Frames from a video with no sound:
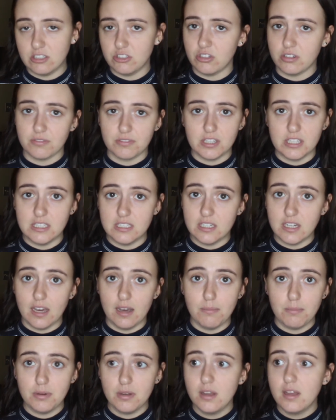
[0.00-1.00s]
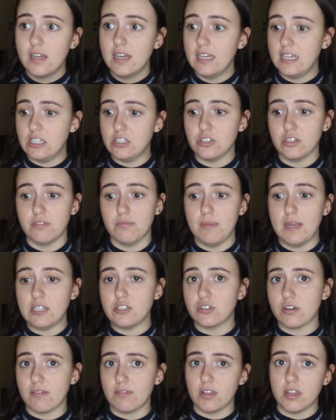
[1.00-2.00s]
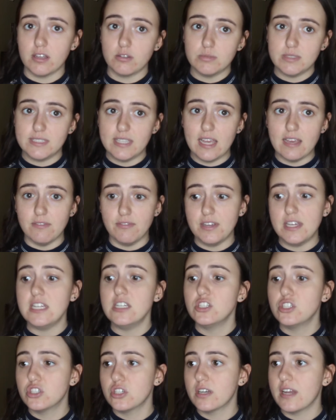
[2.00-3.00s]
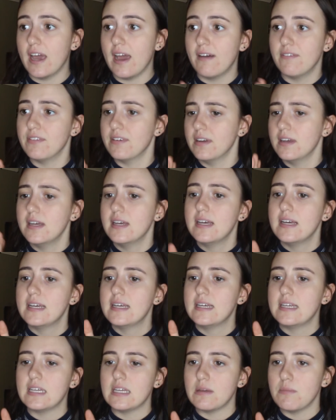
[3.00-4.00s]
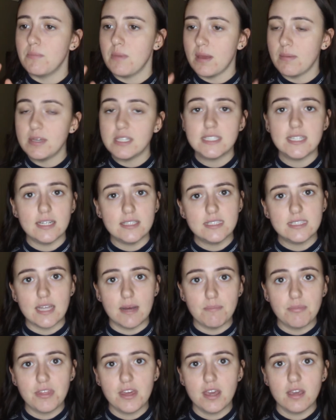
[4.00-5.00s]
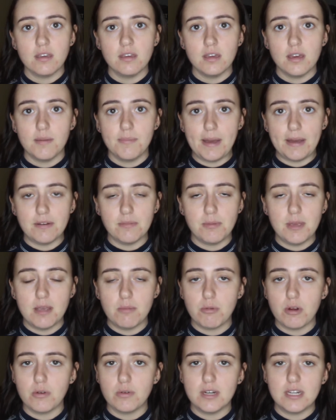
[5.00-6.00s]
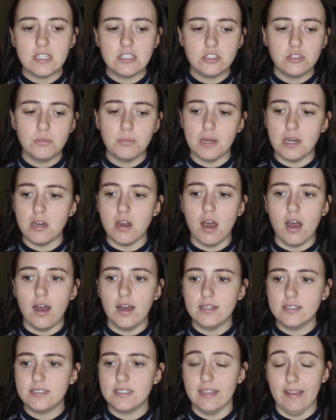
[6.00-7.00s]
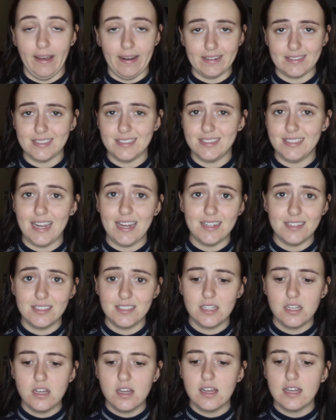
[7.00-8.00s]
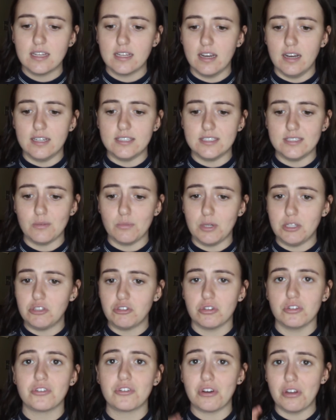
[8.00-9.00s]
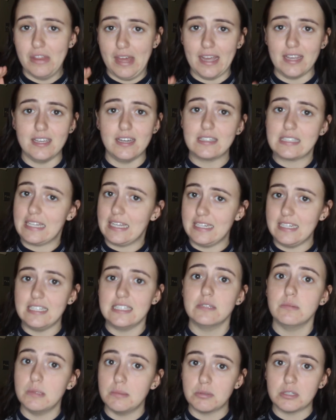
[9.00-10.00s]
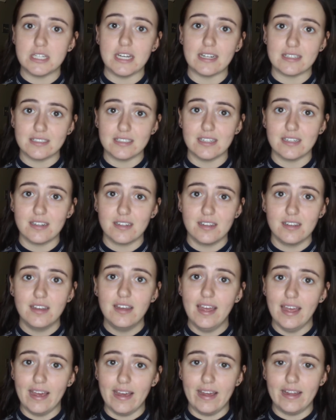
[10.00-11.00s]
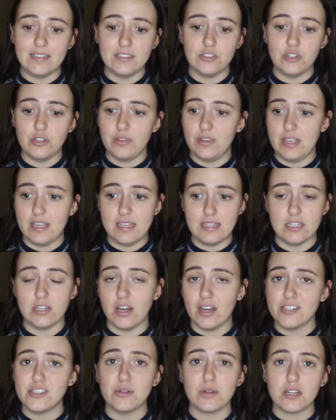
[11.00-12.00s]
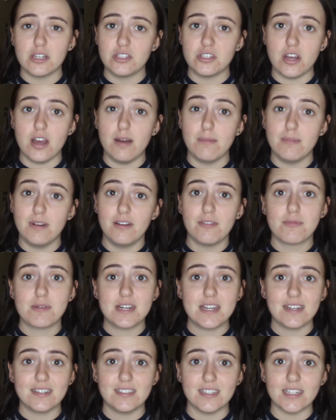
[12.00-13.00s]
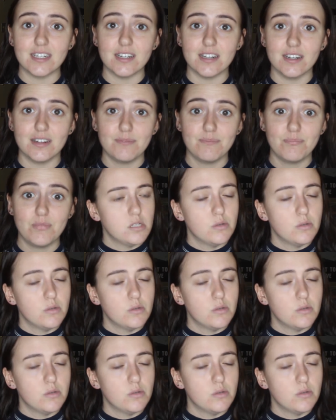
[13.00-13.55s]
He should have cleaned it up. He should have made sure everything was safe. He should have maybe said something about it being broken into, but not to that extent, because when children are that young, they need to be protected, and he did not do a good job of protecting her.